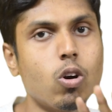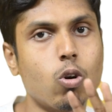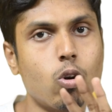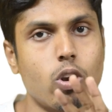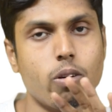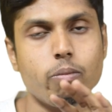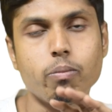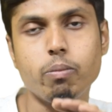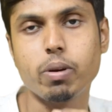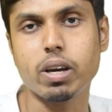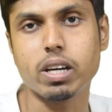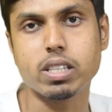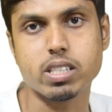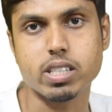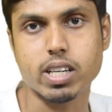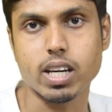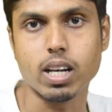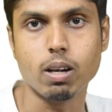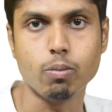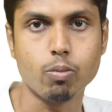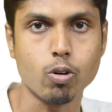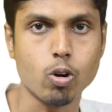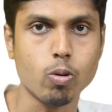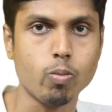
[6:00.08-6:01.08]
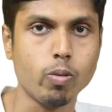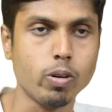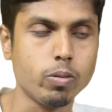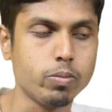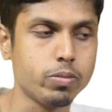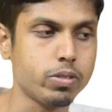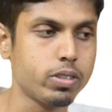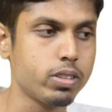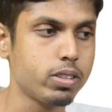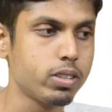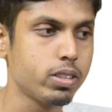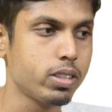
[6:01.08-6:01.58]
Olympiad style
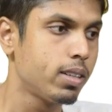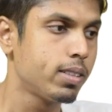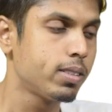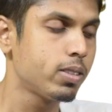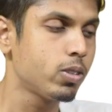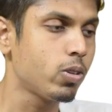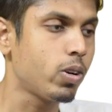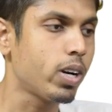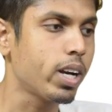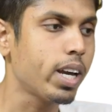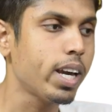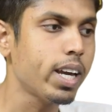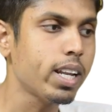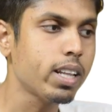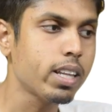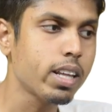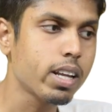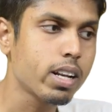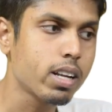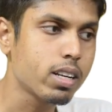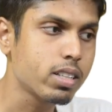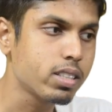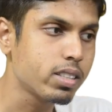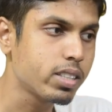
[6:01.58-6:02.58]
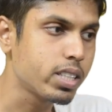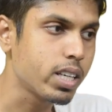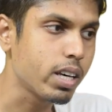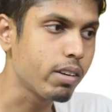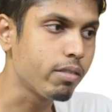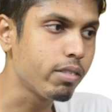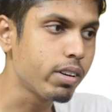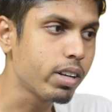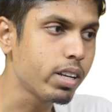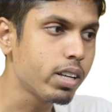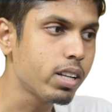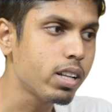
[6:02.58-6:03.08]
problems. So again, there are
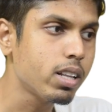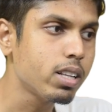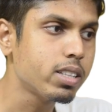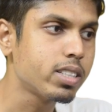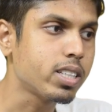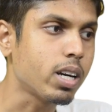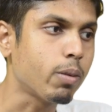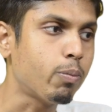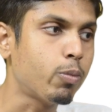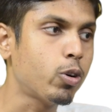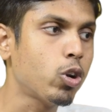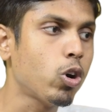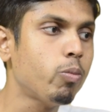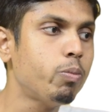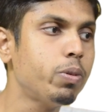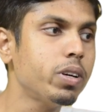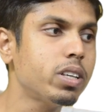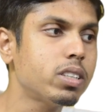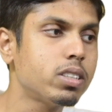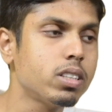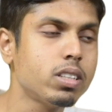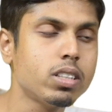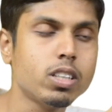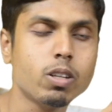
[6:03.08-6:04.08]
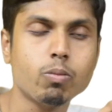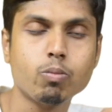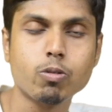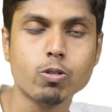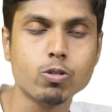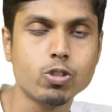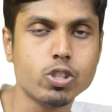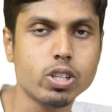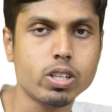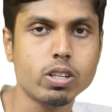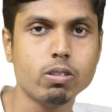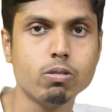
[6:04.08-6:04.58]
several subtopics in the
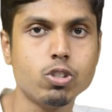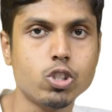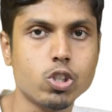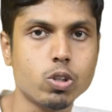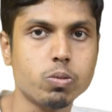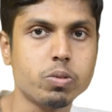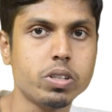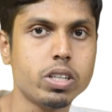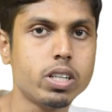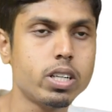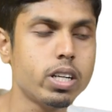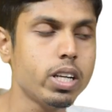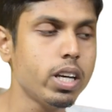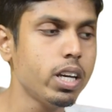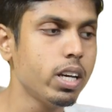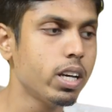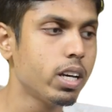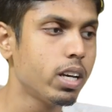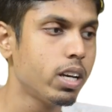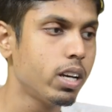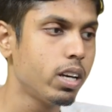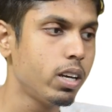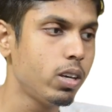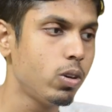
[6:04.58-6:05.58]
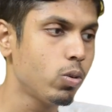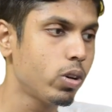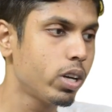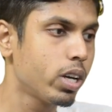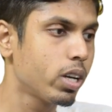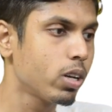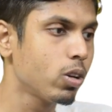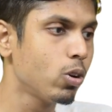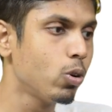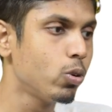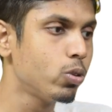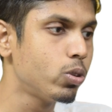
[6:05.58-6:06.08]
projective geometry. You
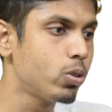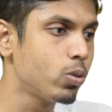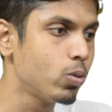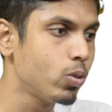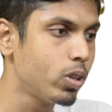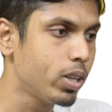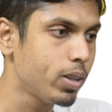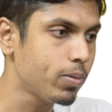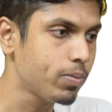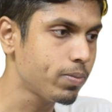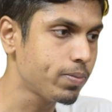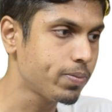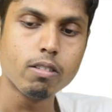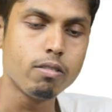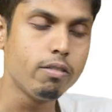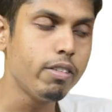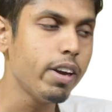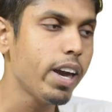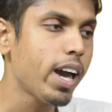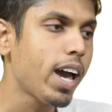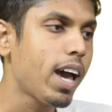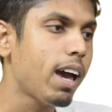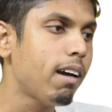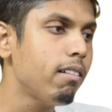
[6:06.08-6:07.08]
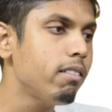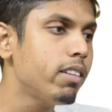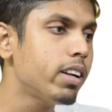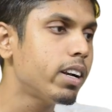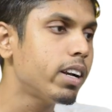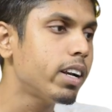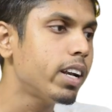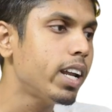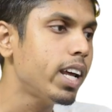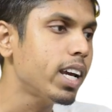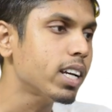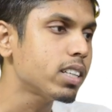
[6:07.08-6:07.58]
can go through them. We have the
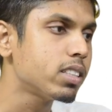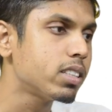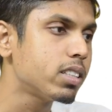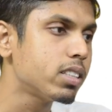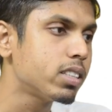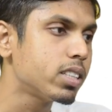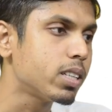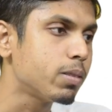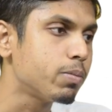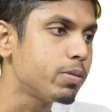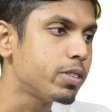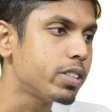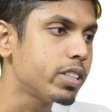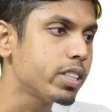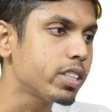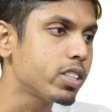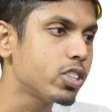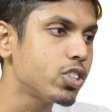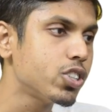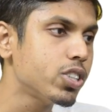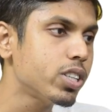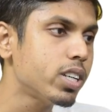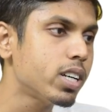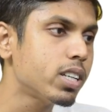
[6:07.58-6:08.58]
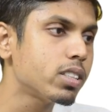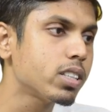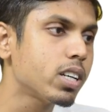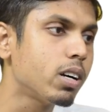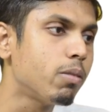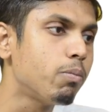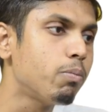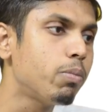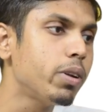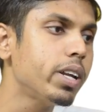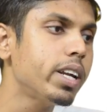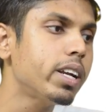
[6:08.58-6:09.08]
next subsection as
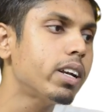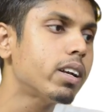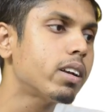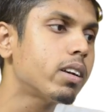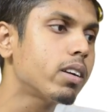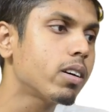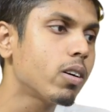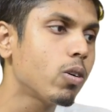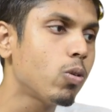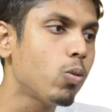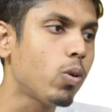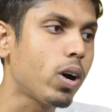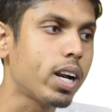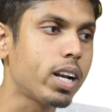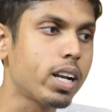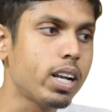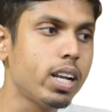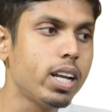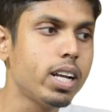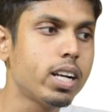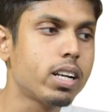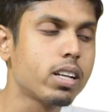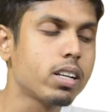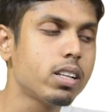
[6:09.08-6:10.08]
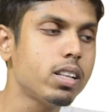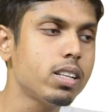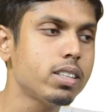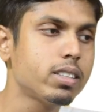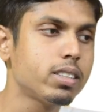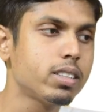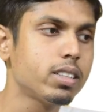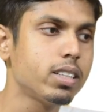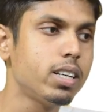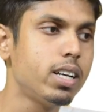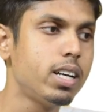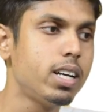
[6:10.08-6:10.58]
complete
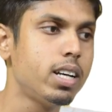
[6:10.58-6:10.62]
quadrilaterals.